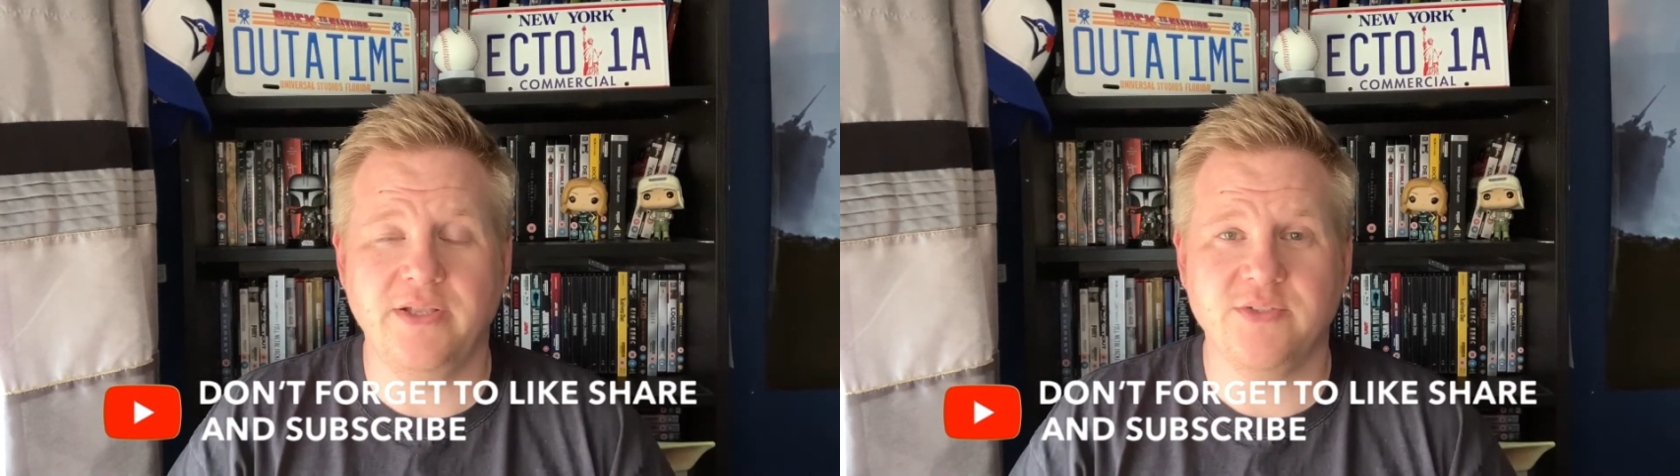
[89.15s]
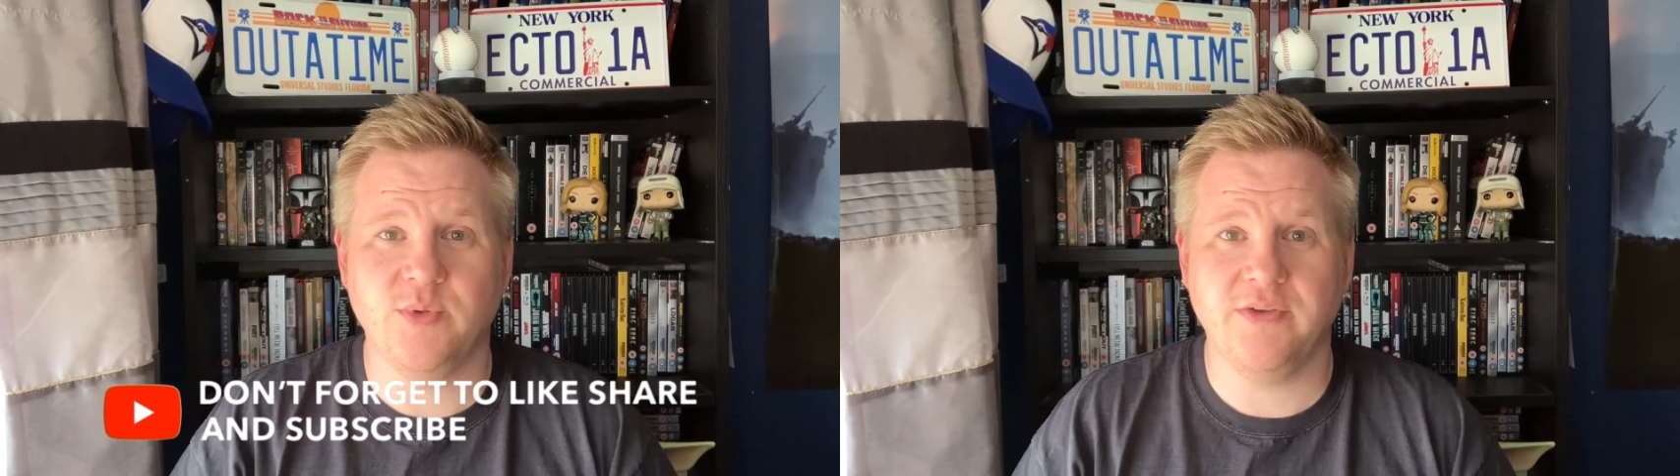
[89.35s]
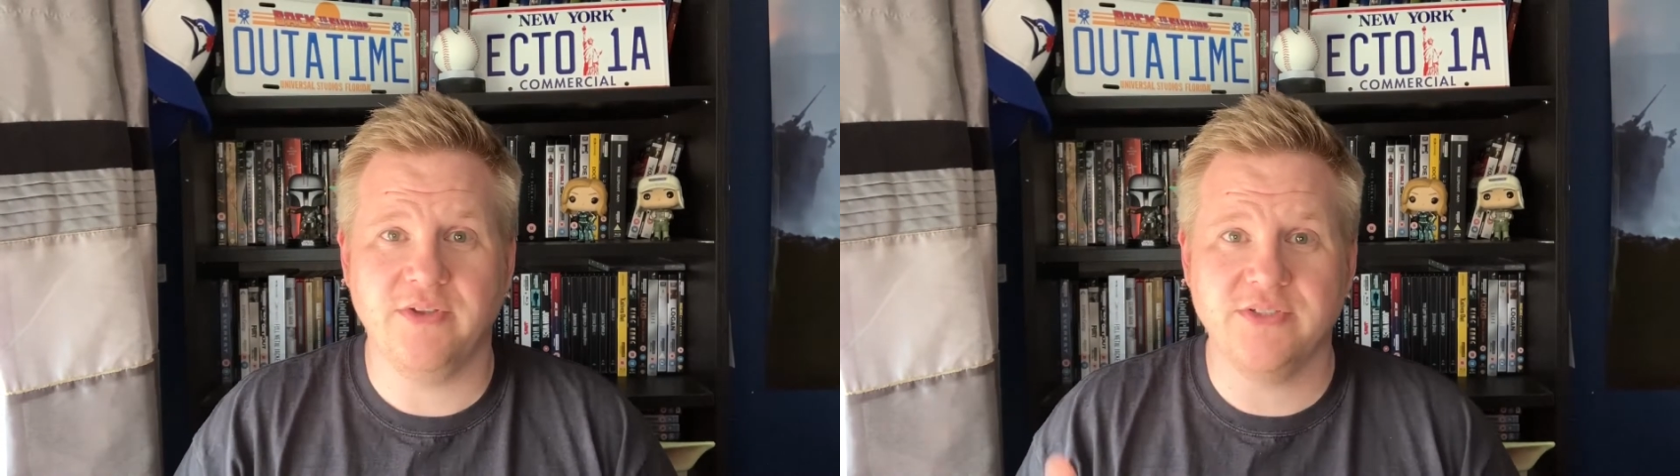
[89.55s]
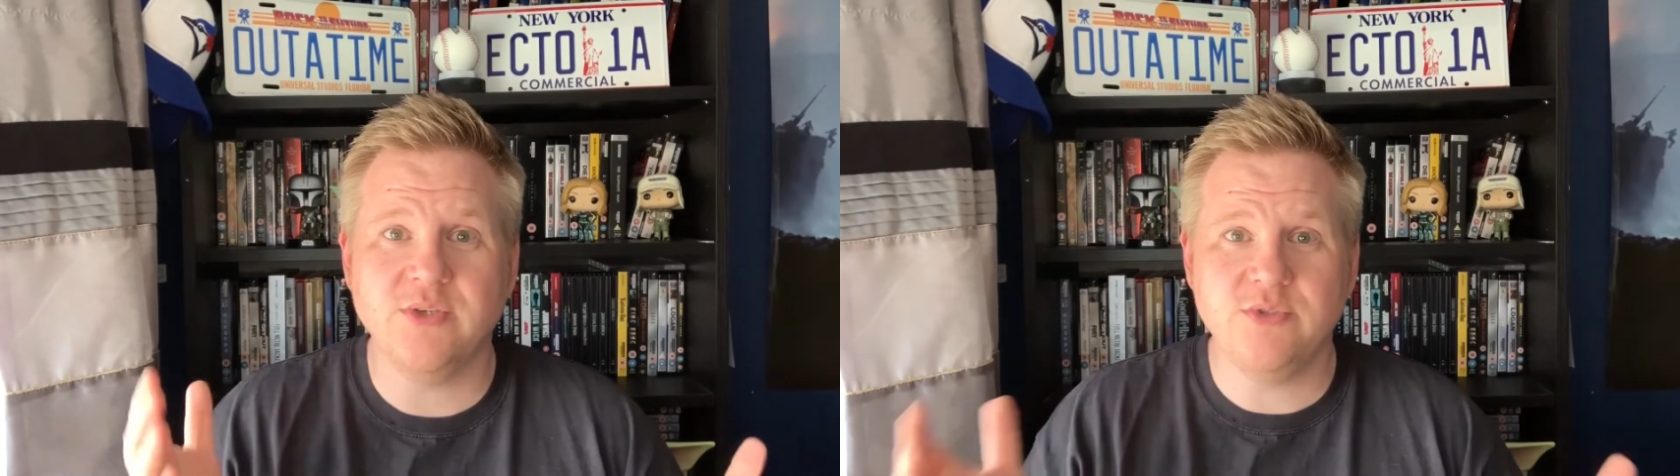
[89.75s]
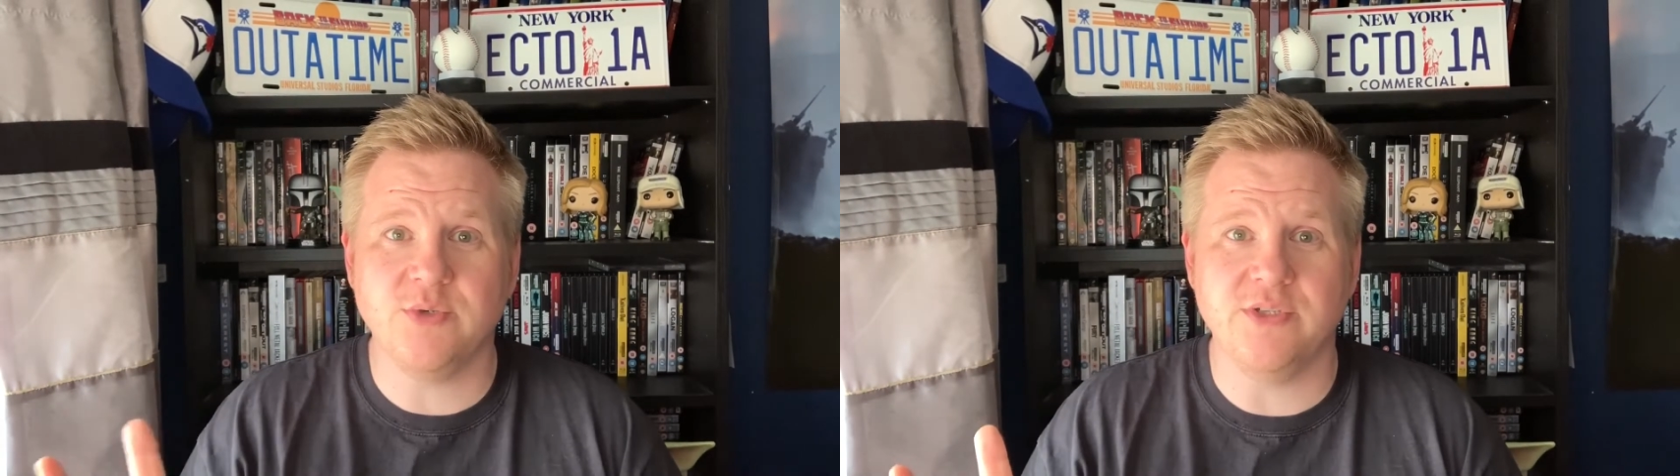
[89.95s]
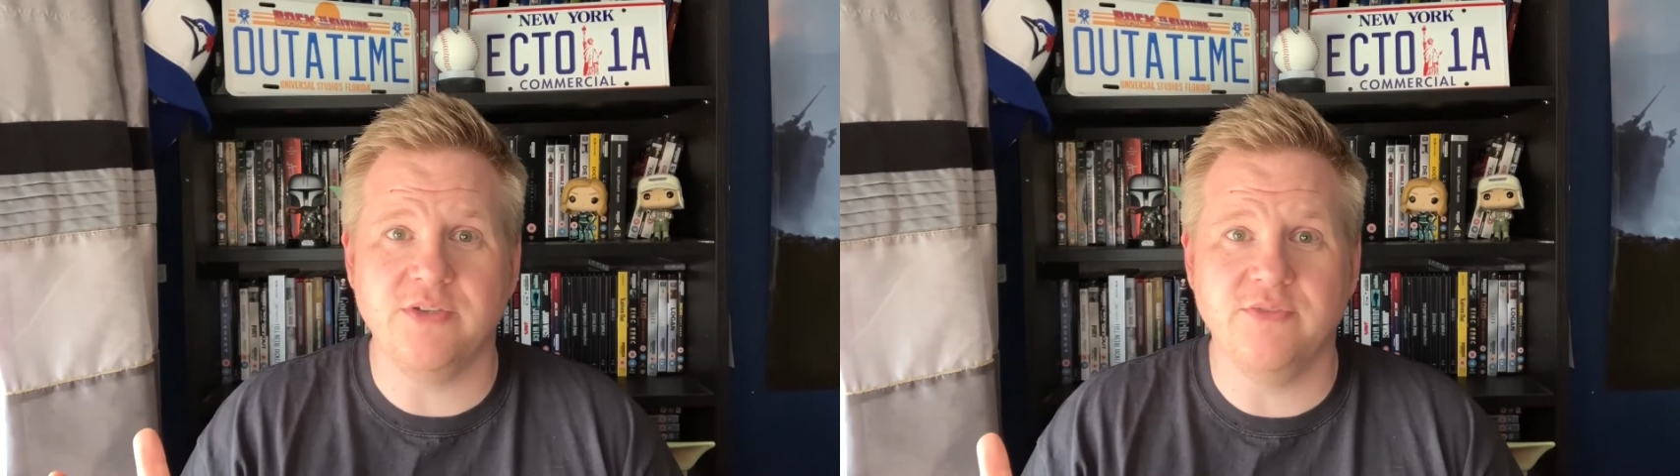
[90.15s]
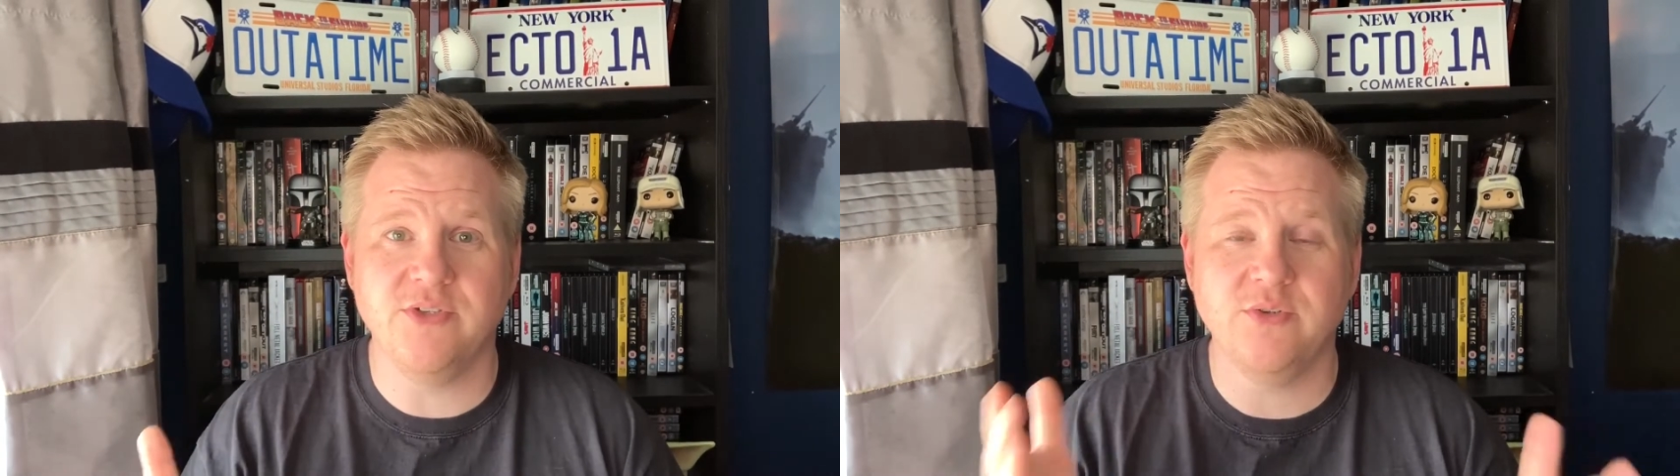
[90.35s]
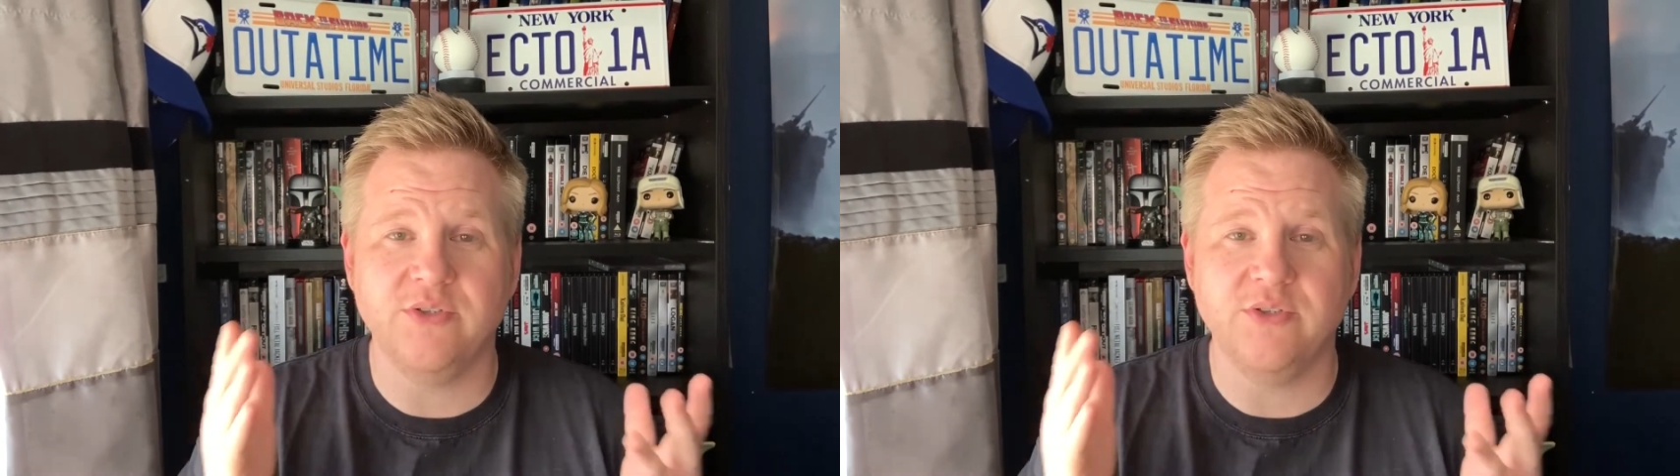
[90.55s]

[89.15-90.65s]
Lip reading: so whenever I do a new video,